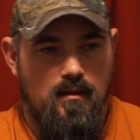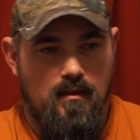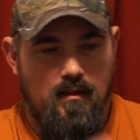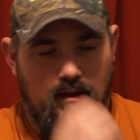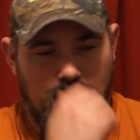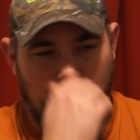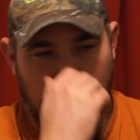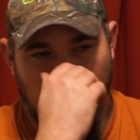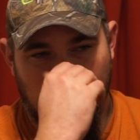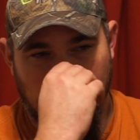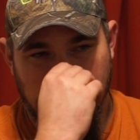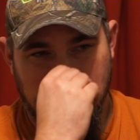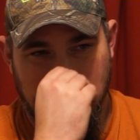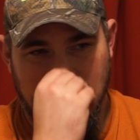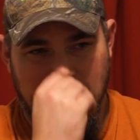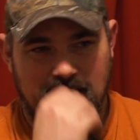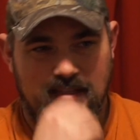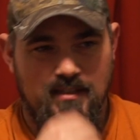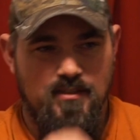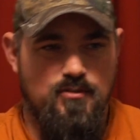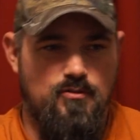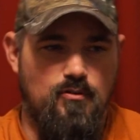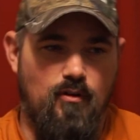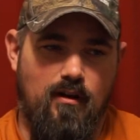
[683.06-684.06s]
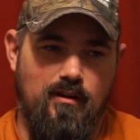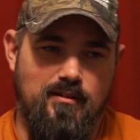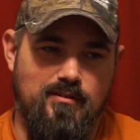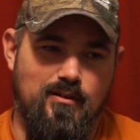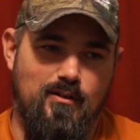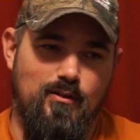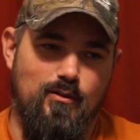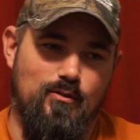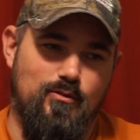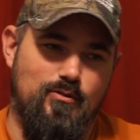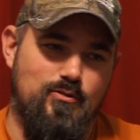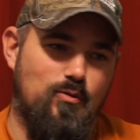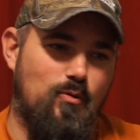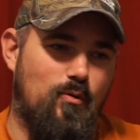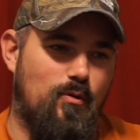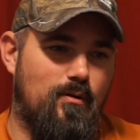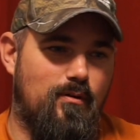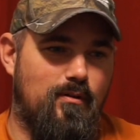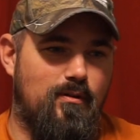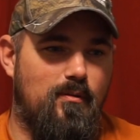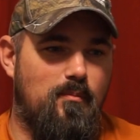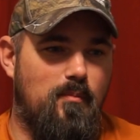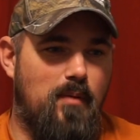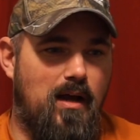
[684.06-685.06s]
unfortunately, his draw is a little
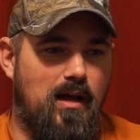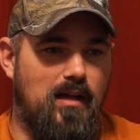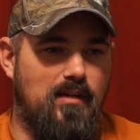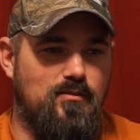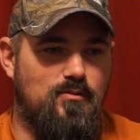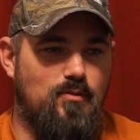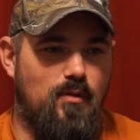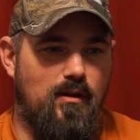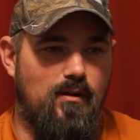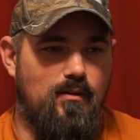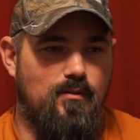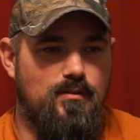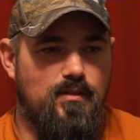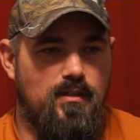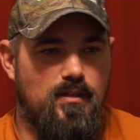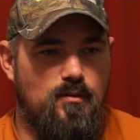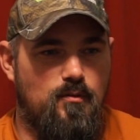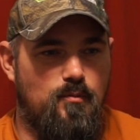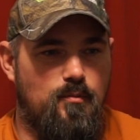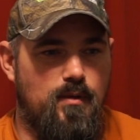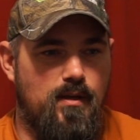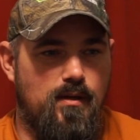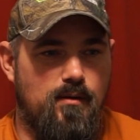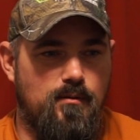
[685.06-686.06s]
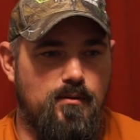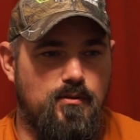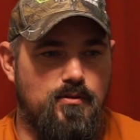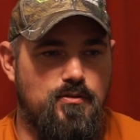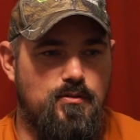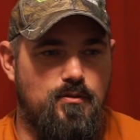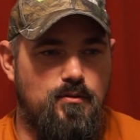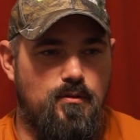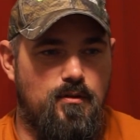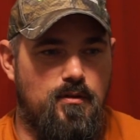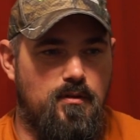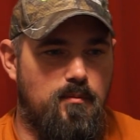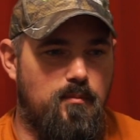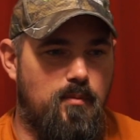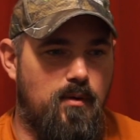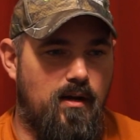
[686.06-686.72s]
shorter than mine, so I don't think he'll be able to shoot it.